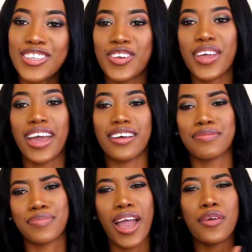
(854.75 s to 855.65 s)
yeah,
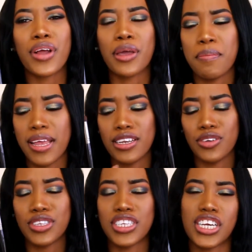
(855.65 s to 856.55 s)
I recommend
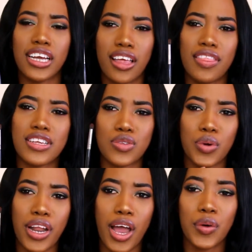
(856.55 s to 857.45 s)
you to check this
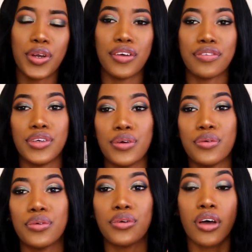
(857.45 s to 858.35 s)
one out. If
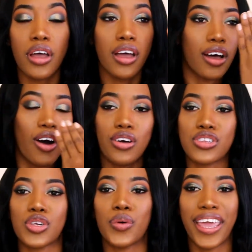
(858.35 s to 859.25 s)
you
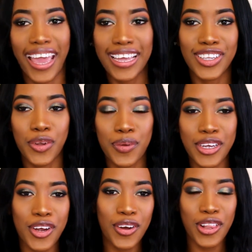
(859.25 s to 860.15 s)
also hate
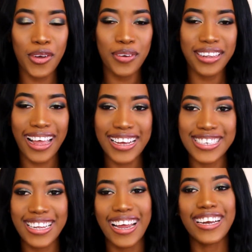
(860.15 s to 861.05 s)
doing your lower
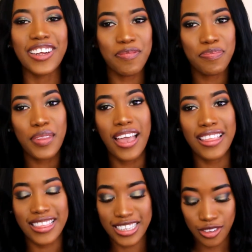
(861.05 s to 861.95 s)
lash line,
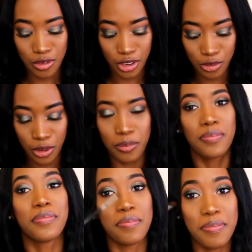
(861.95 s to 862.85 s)
this one
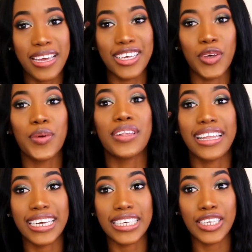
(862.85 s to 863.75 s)
will make you
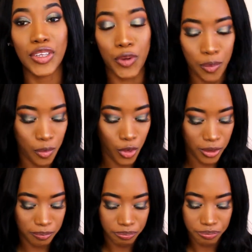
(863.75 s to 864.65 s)
like it a little more.